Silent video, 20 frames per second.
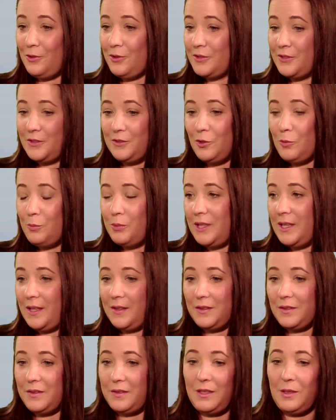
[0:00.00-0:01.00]
nobody likes
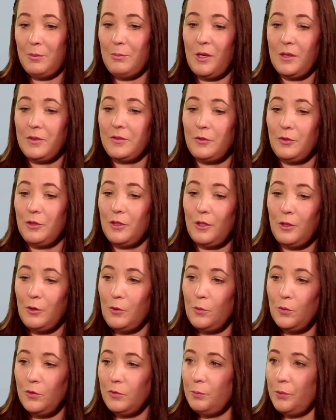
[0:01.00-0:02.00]
to say a mart's going to
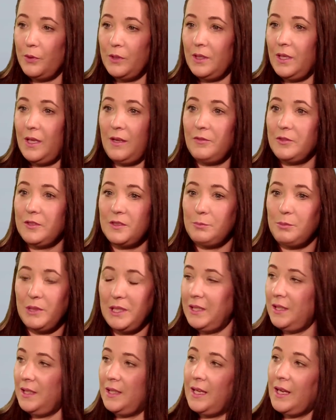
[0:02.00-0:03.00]
close, but inevitably
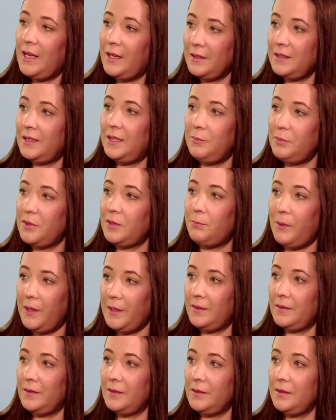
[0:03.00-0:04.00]
you can't keep
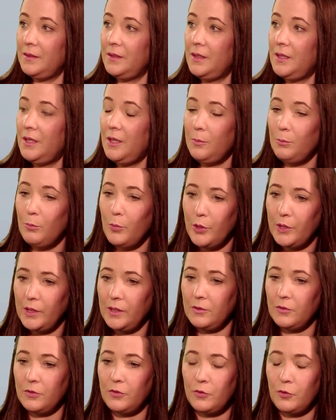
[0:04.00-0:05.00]
spending money.
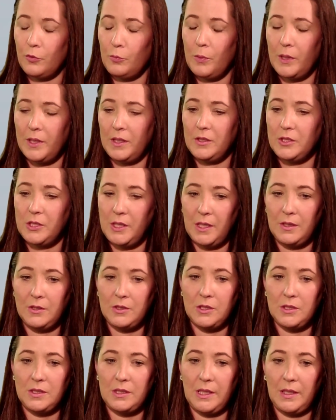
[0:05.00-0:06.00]
There's so many
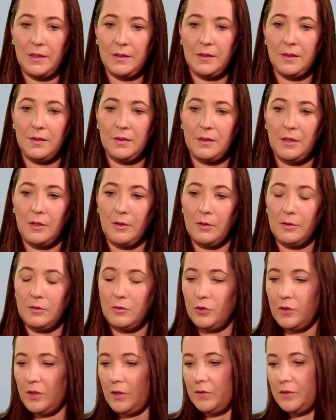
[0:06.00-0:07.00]
changes, like this year,
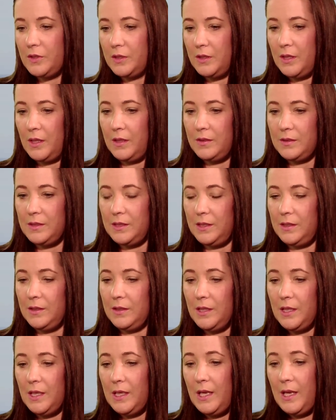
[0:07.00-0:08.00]
2019,
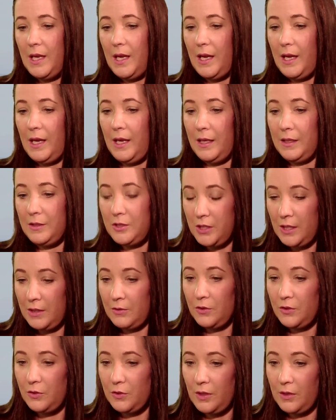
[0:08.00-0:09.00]

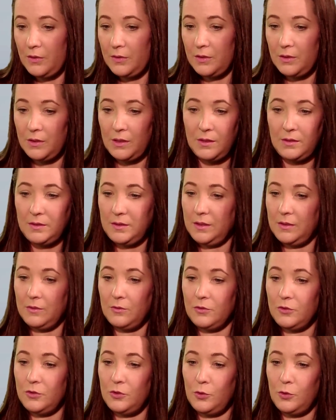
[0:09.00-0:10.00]
January 2019, there's